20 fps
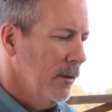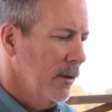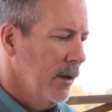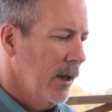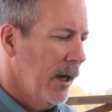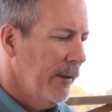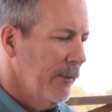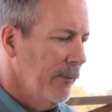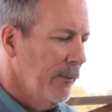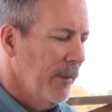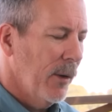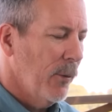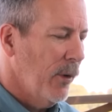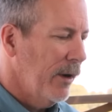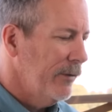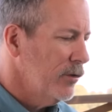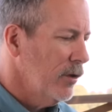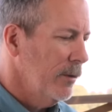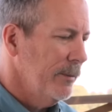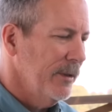my
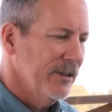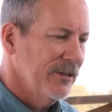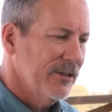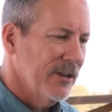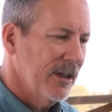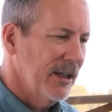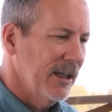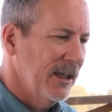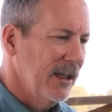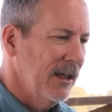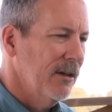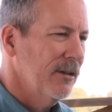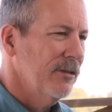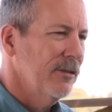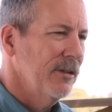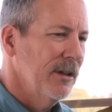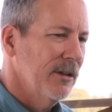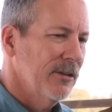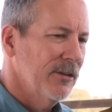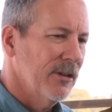wife showed me a study years
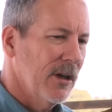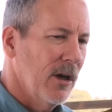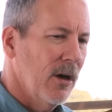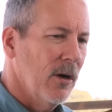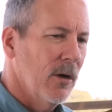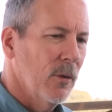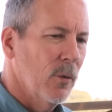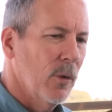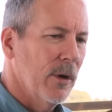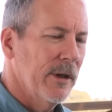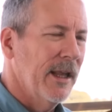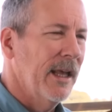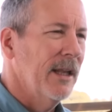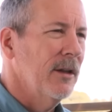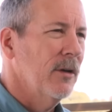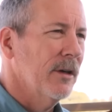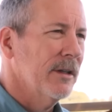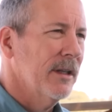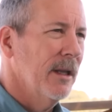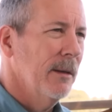and years ago where they
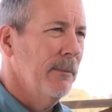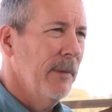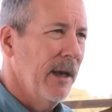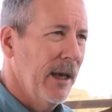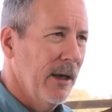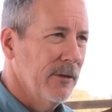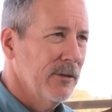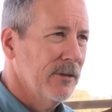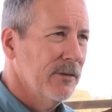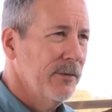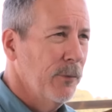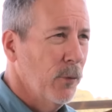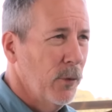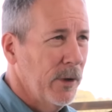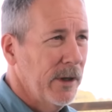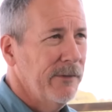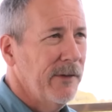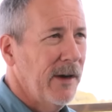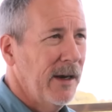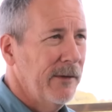looked at males
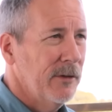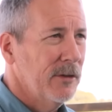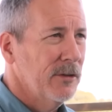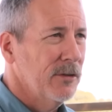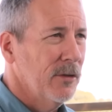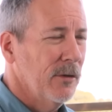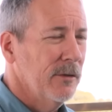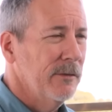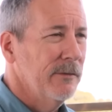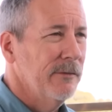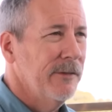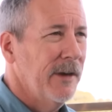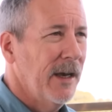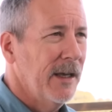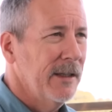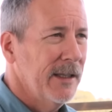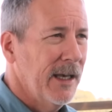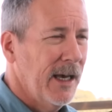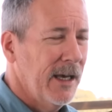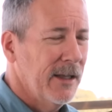45 years old and
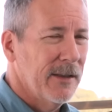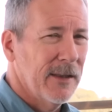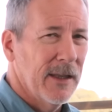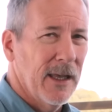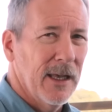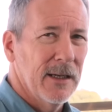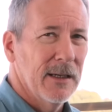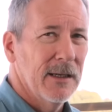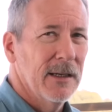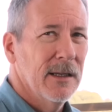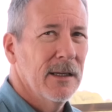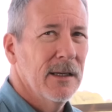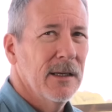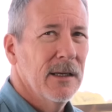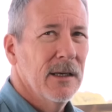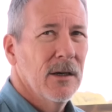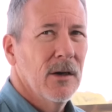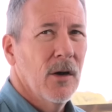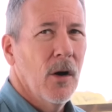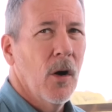found out that
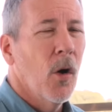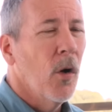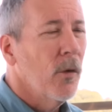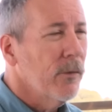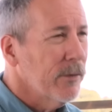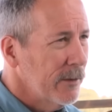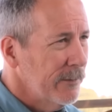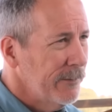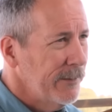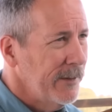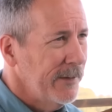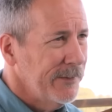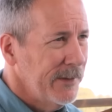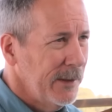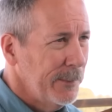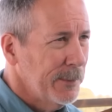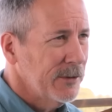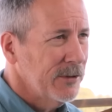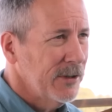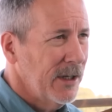over
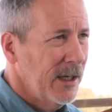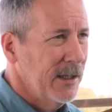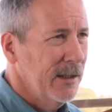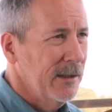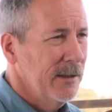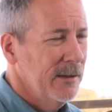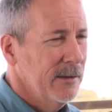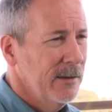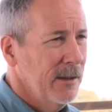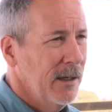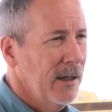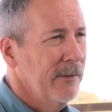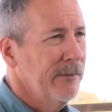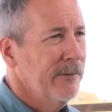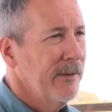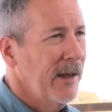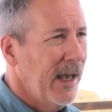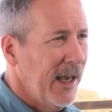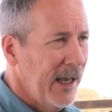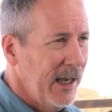50%
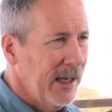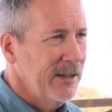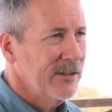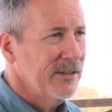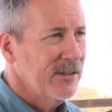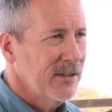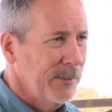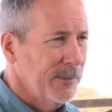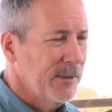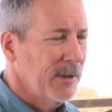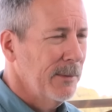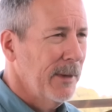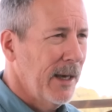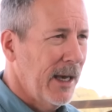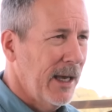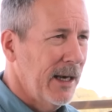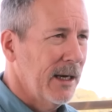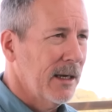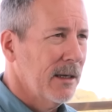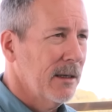of
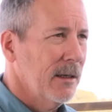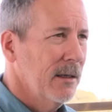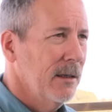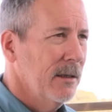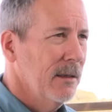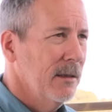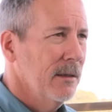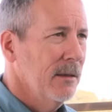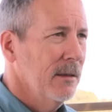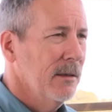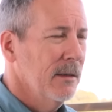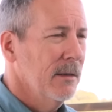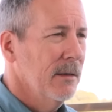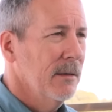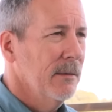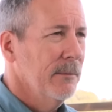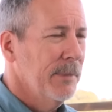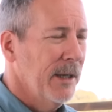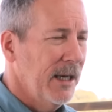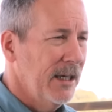asymptomatic
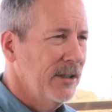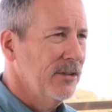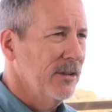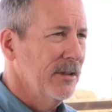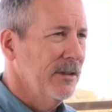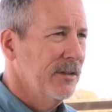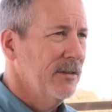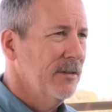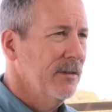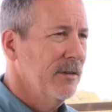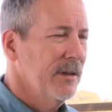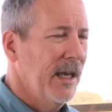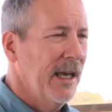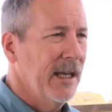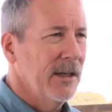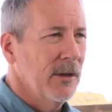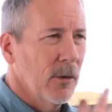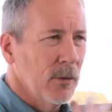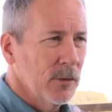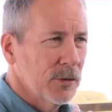patients, they
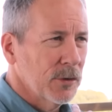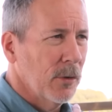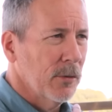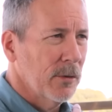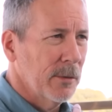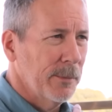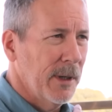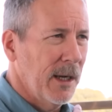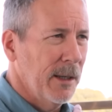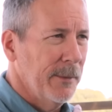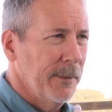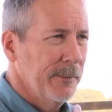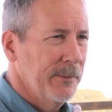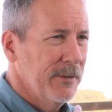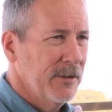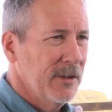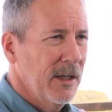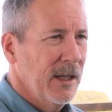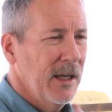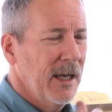had no shoulder
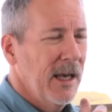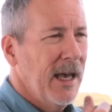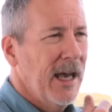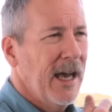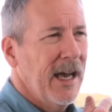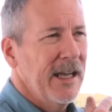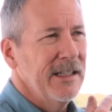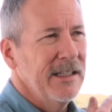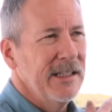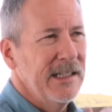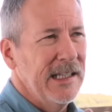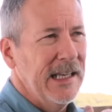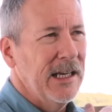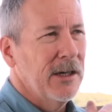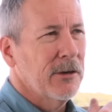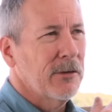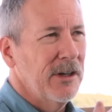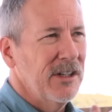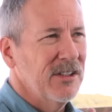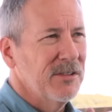problems, had
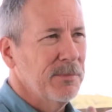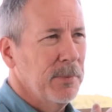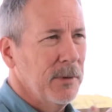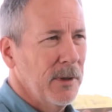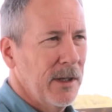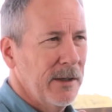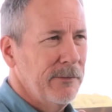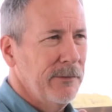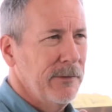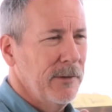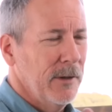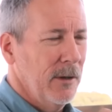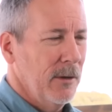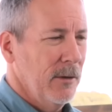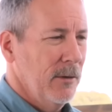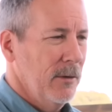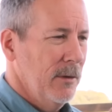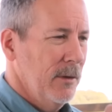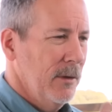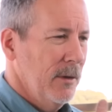decreased blood
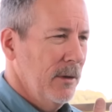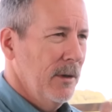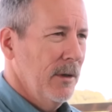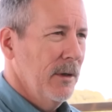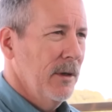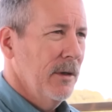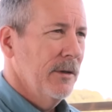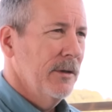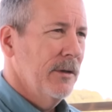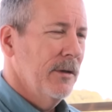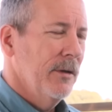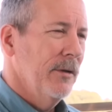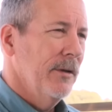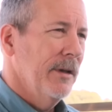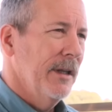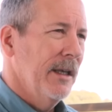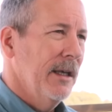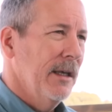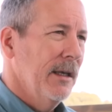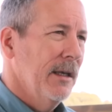flow to
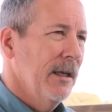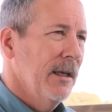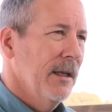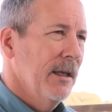the